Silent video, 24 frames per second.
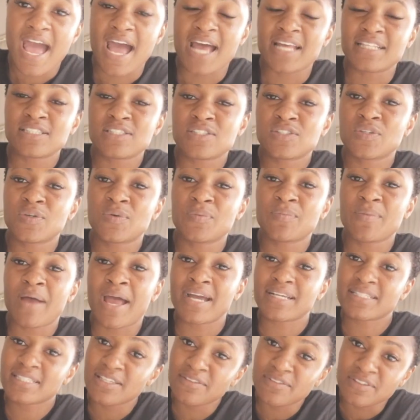and some
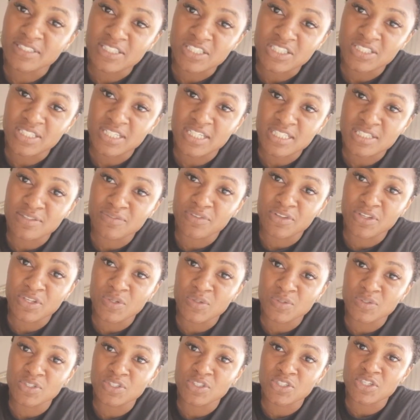activity sheets for
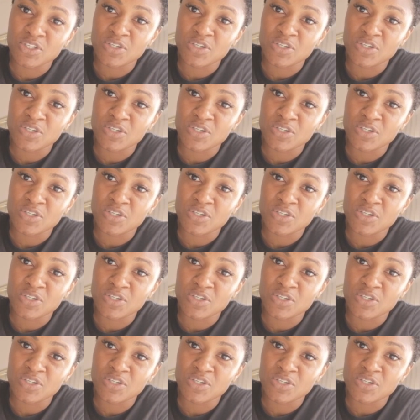you to